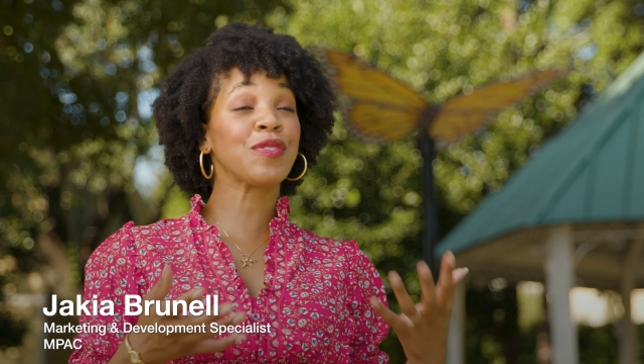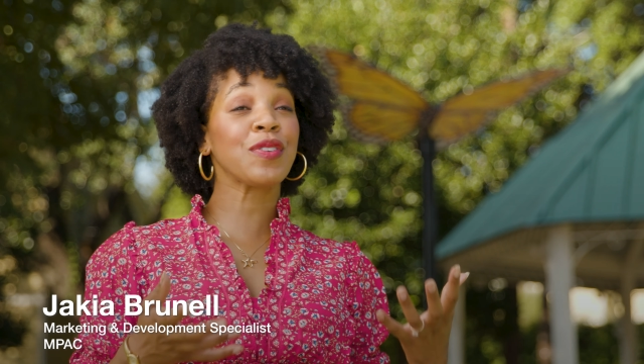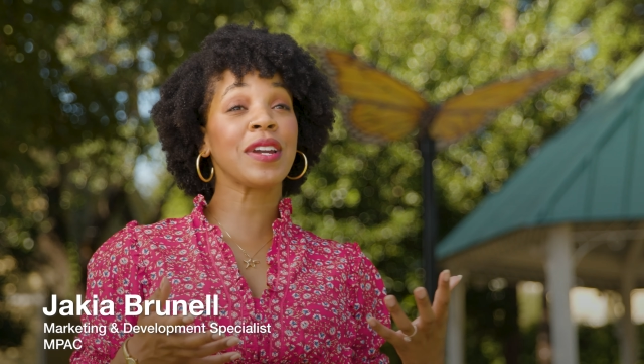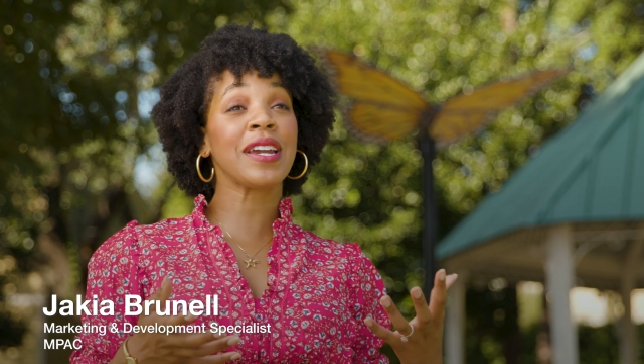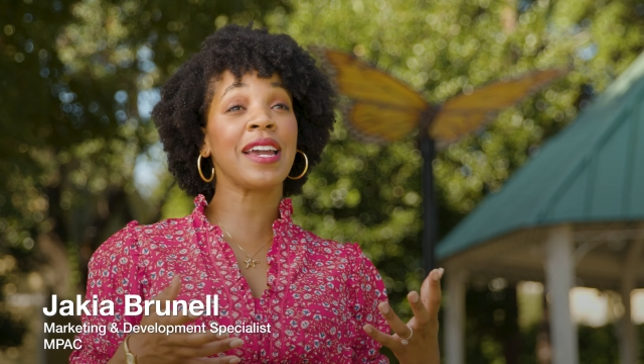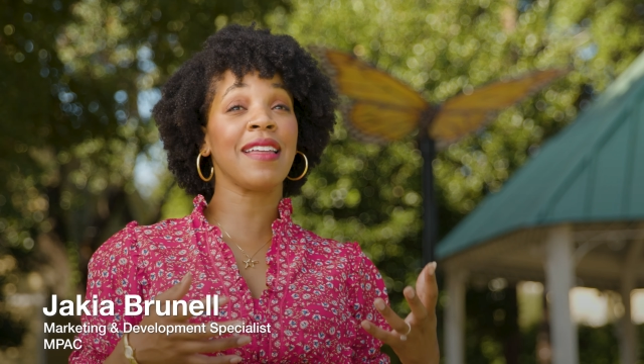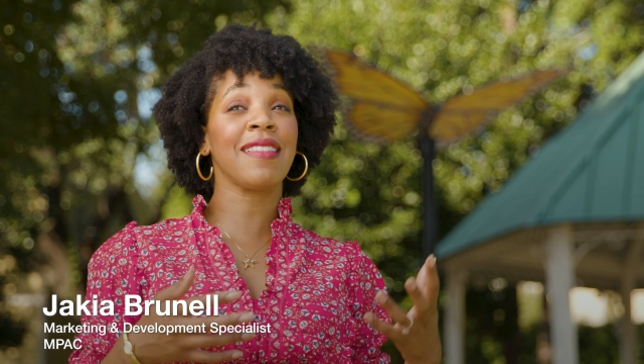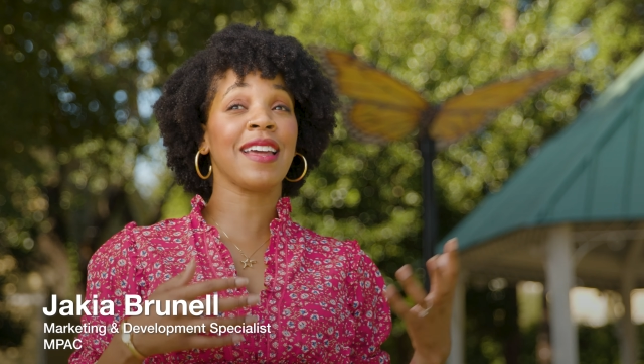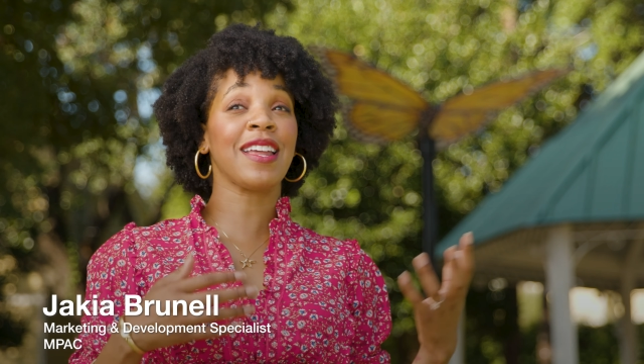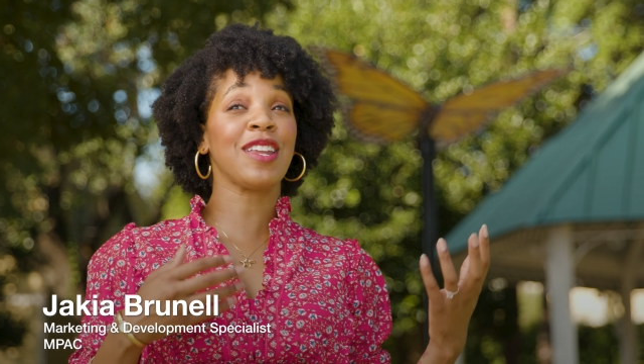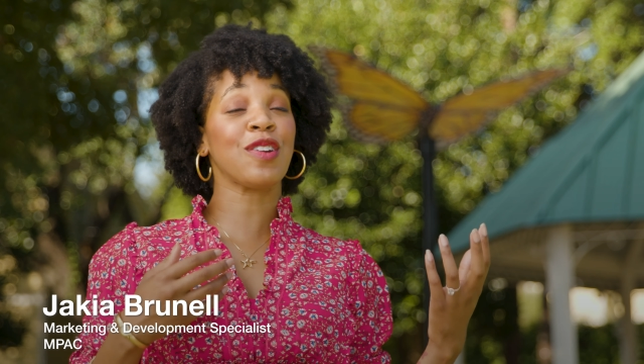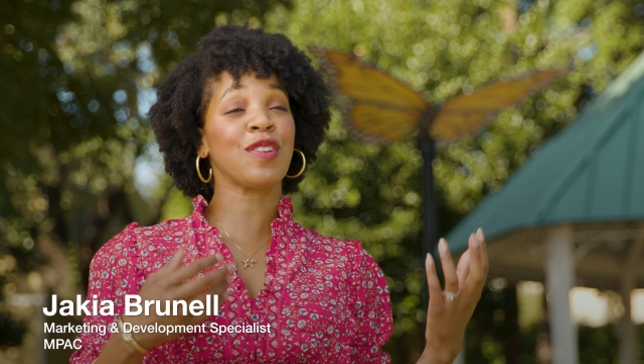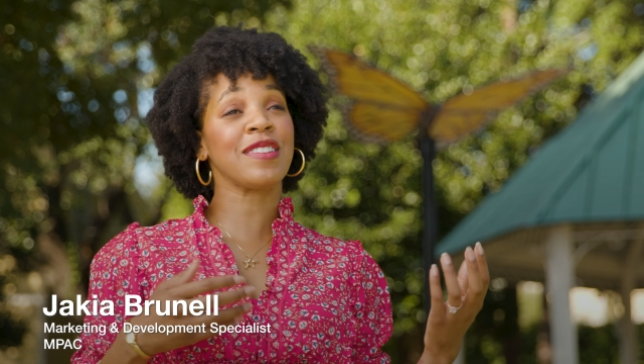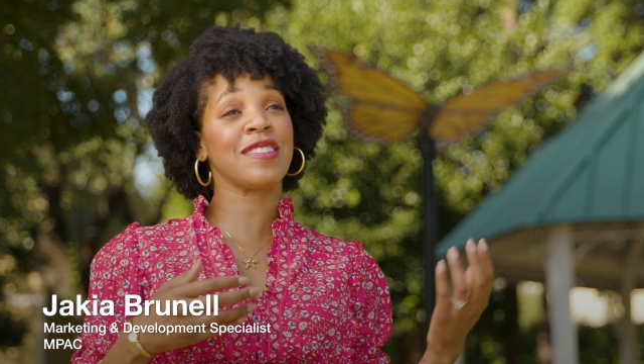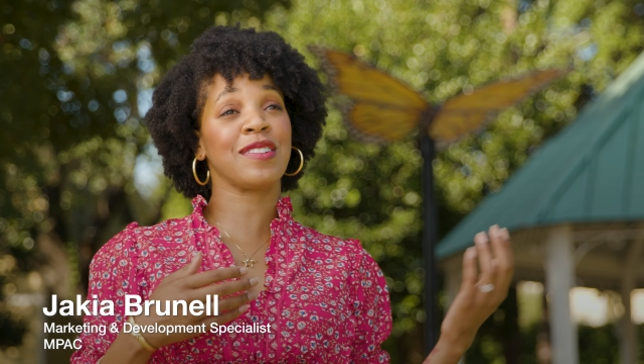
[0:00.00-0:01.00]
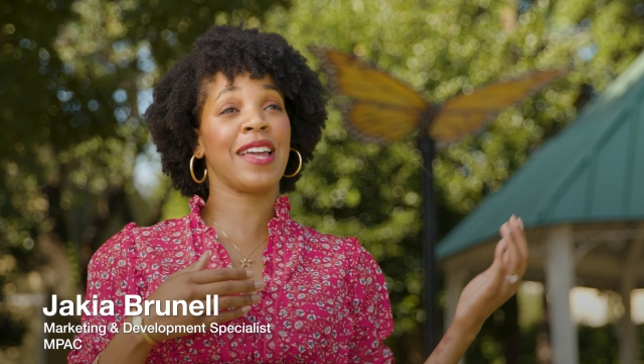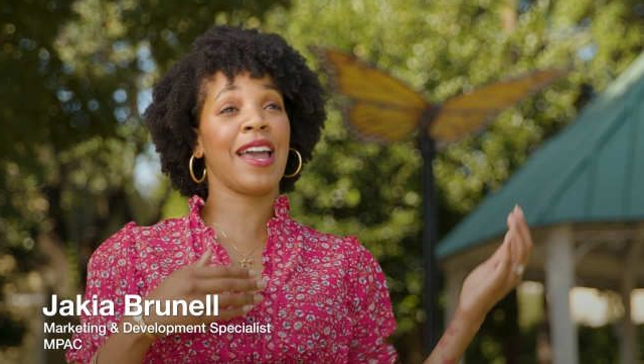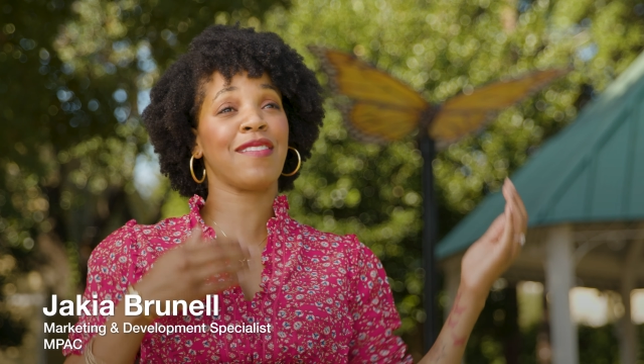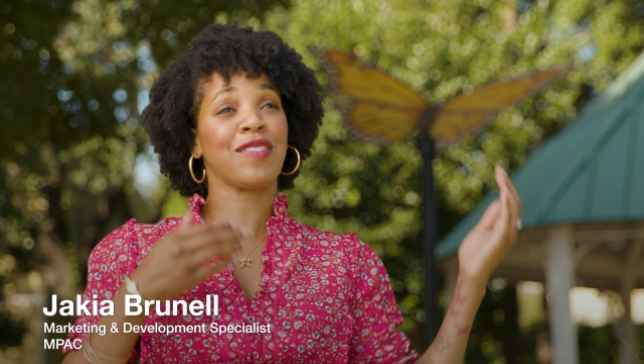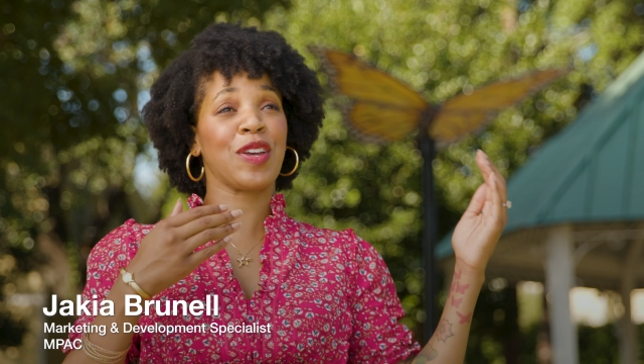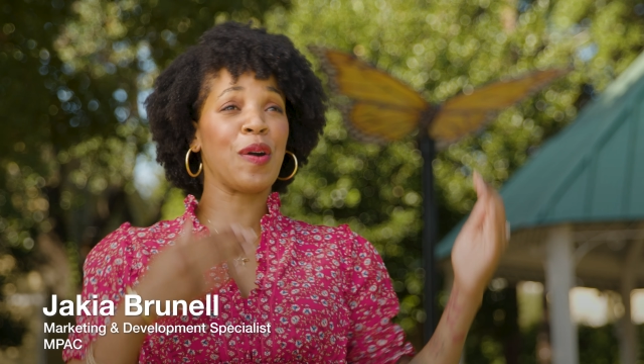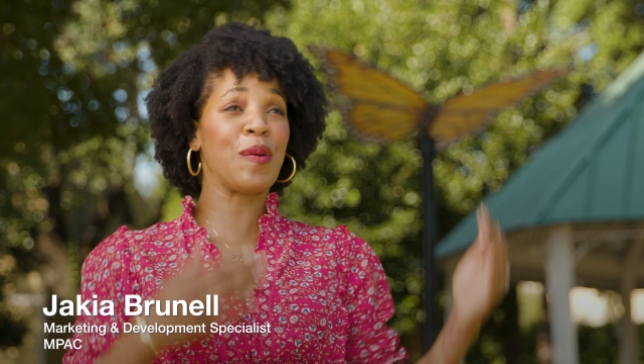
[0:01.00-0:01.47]
free and that you don't necessarily
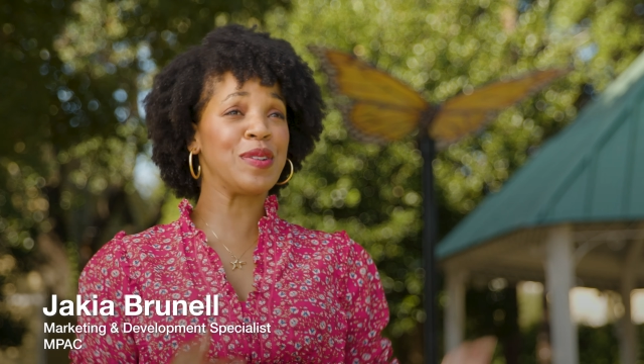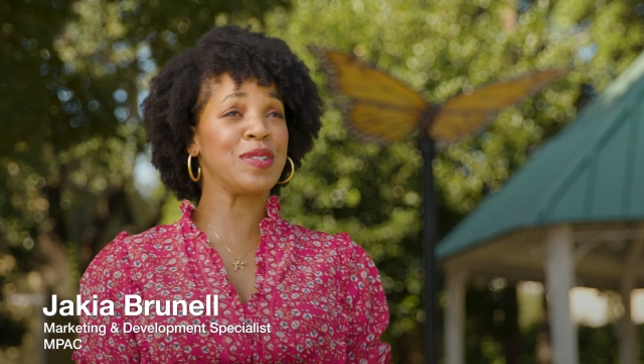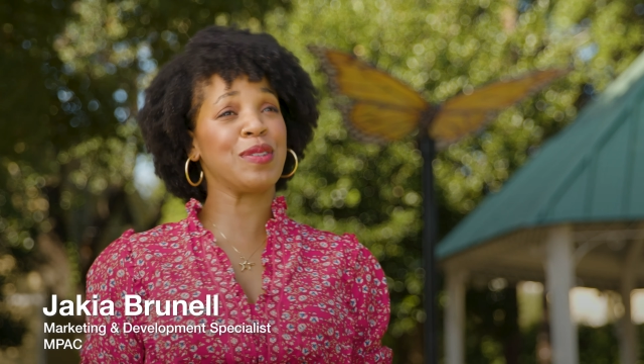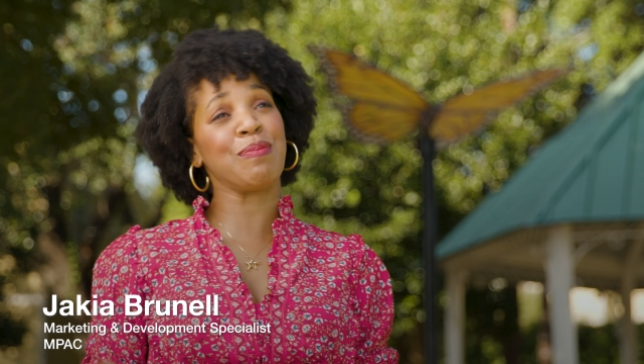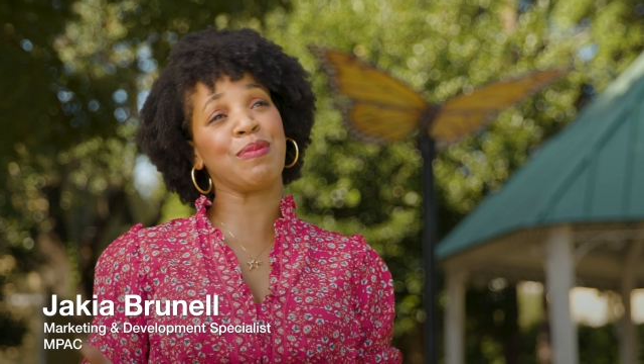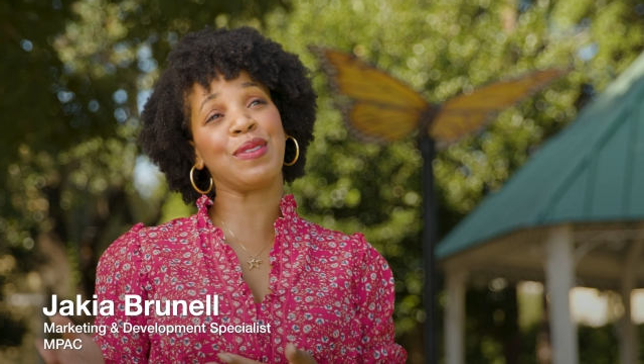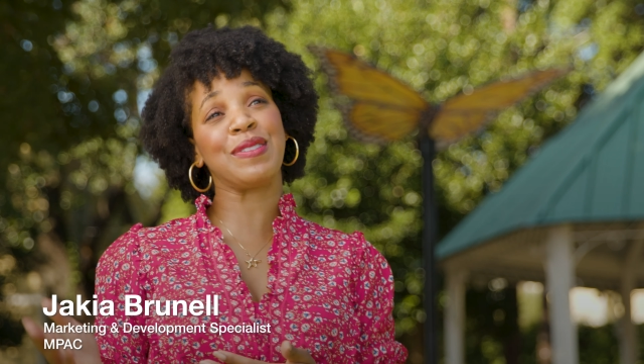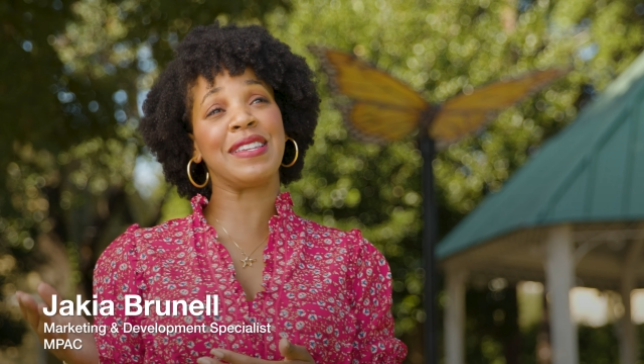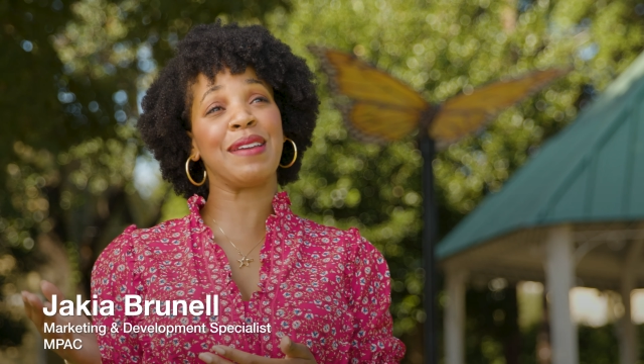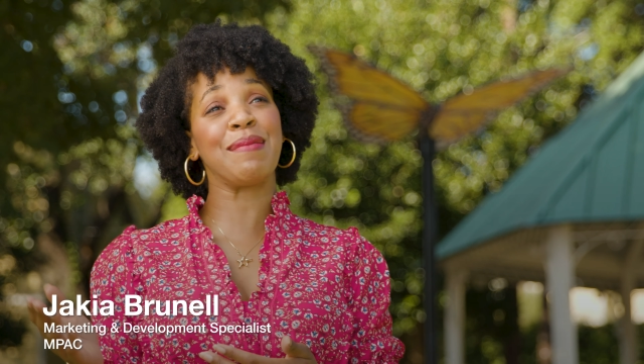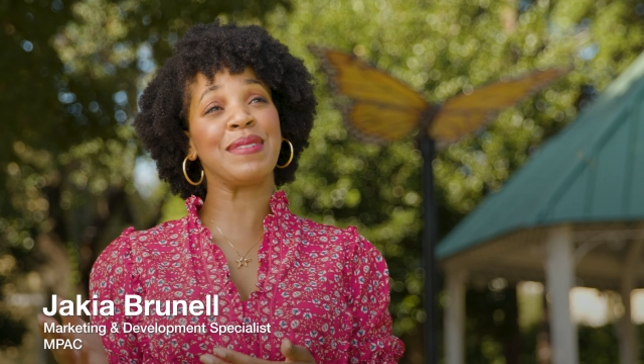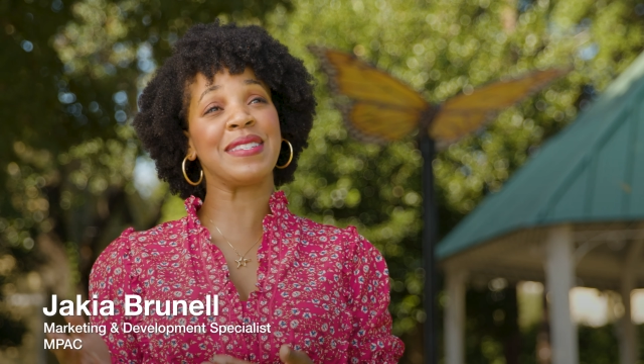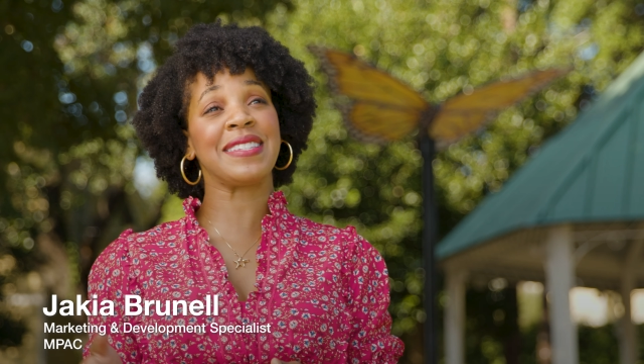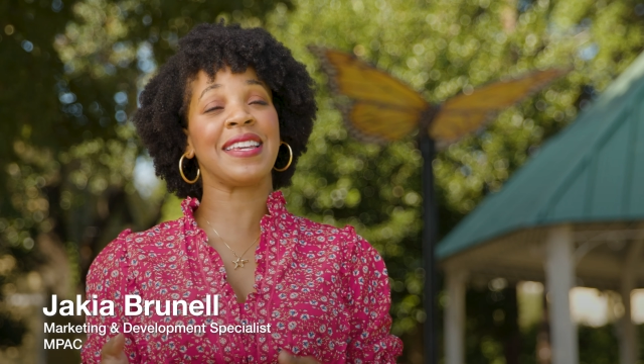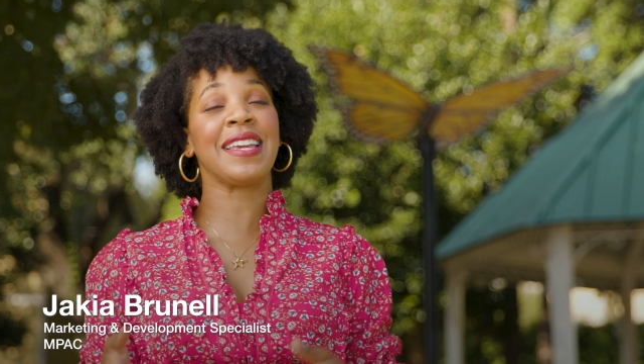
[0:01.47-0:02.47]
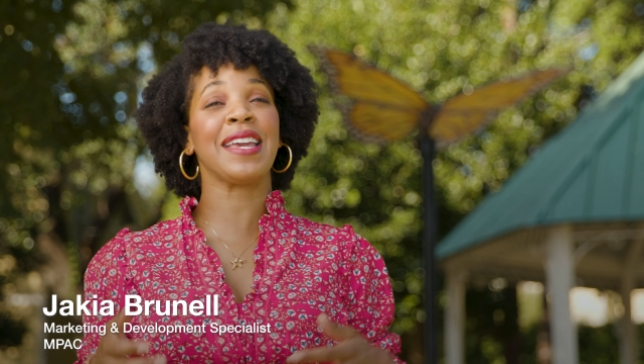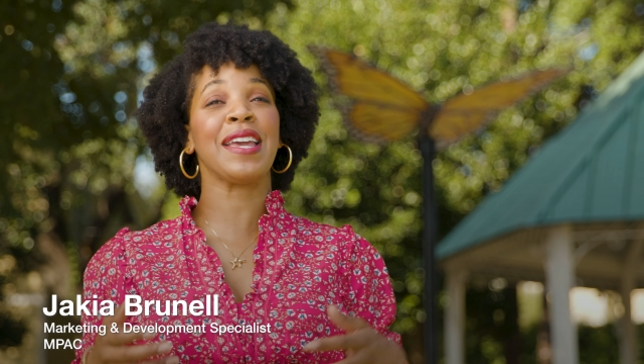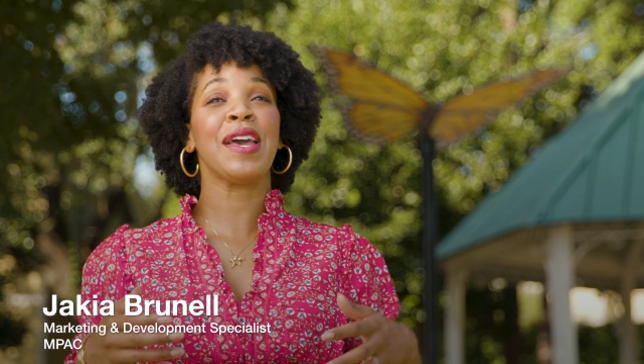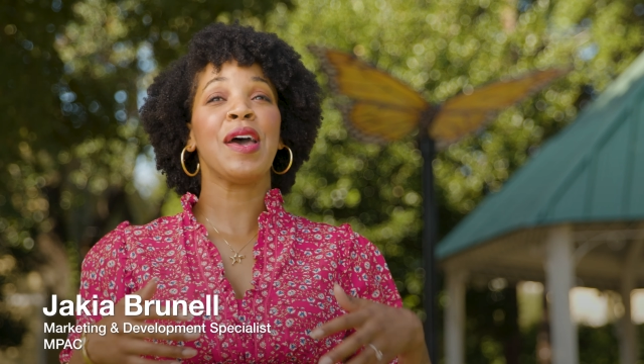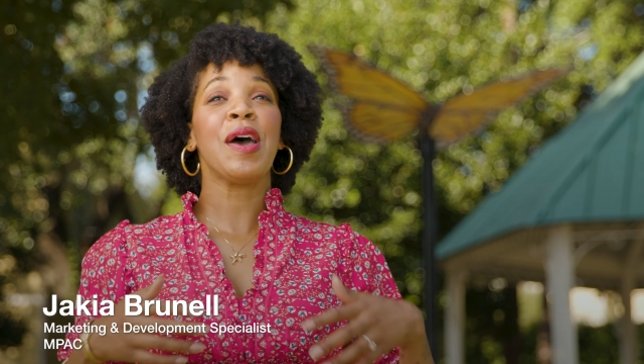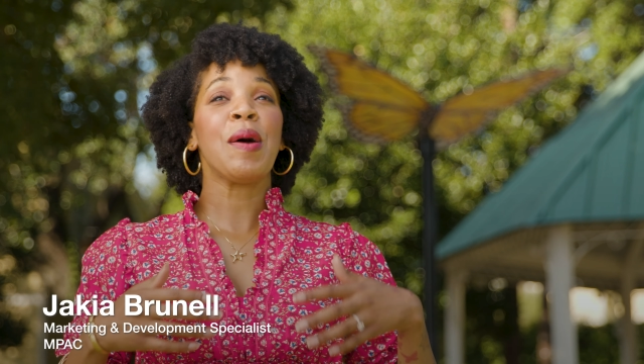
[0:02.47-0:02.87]
have to go into a museum to see,